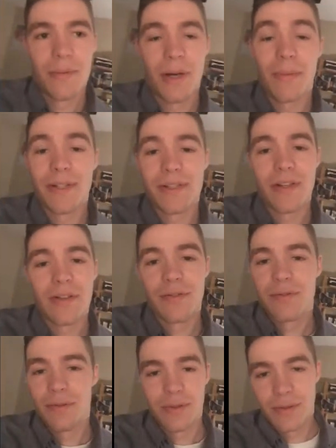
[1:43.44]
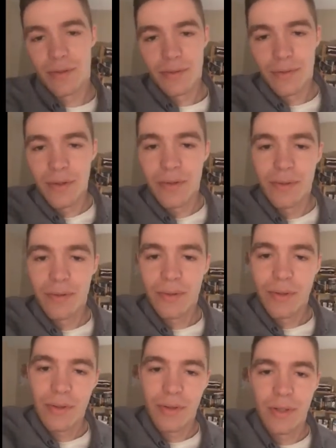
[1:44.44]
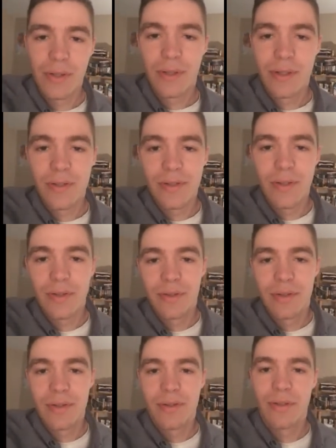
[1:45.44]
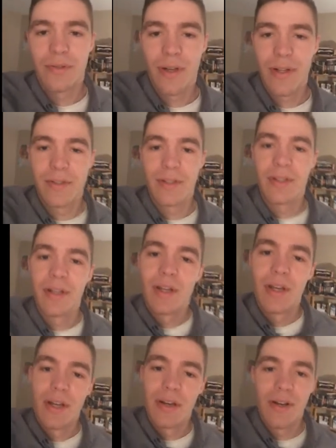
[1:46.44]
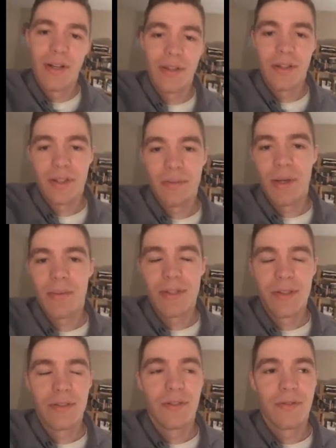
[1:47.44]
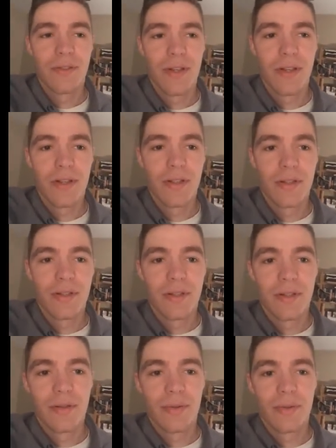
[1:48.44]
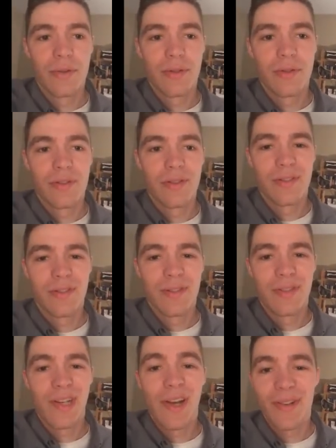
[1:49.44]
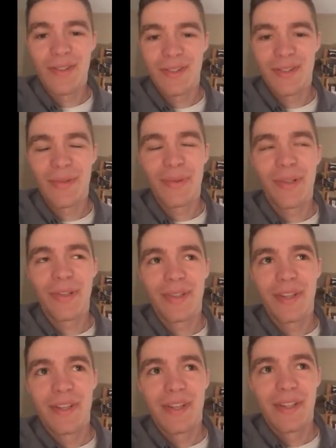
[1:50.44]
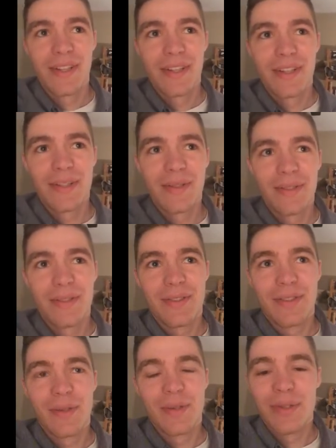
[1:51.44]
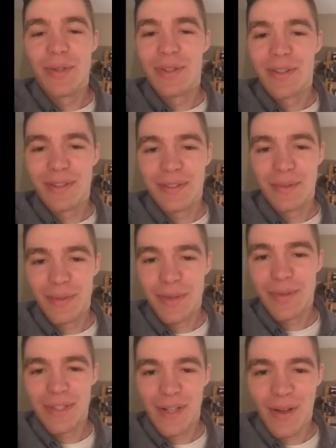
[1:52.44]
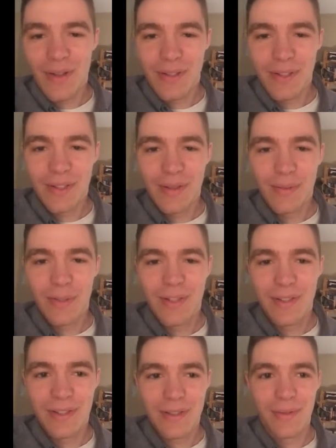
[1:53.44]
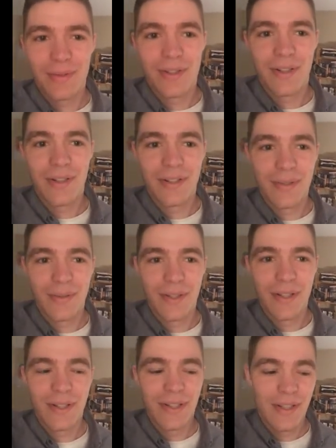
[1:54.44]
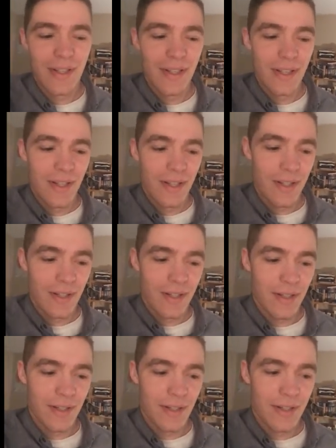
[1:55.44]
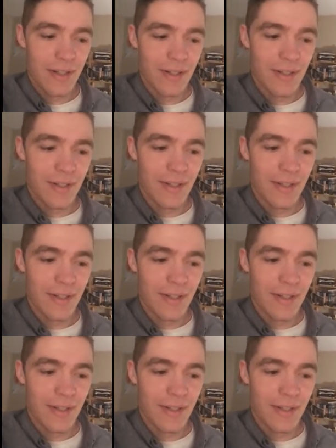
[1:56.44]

by myself with no consultant or advisor or anything, just by myself. And it was challenging. It was two things. One, it was challenging because it was hard to read and